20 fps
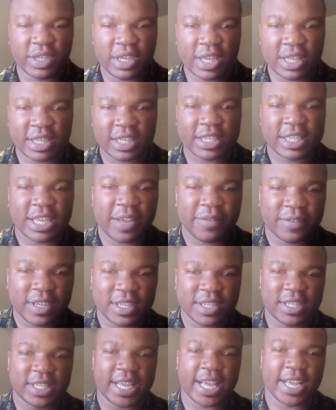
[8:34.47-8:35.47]
It is after
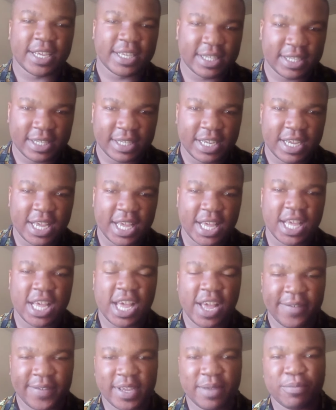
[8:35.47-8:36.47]
sex,
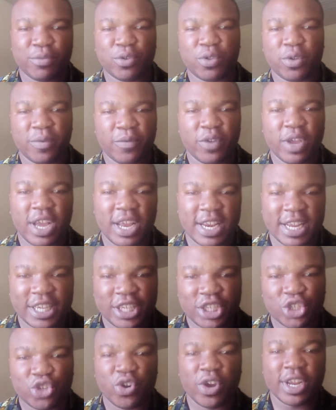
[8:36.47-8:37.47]
after both of you had
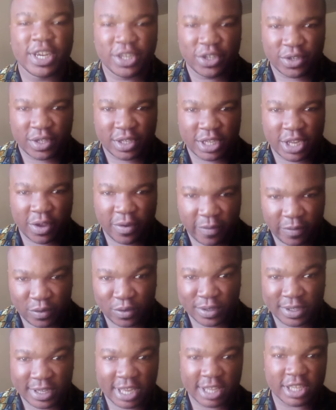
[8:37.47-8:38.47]
enjoyed yourself
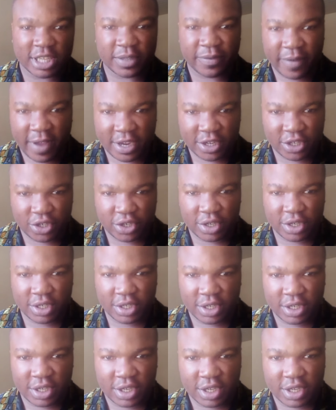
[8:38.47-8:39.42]
to satisfaction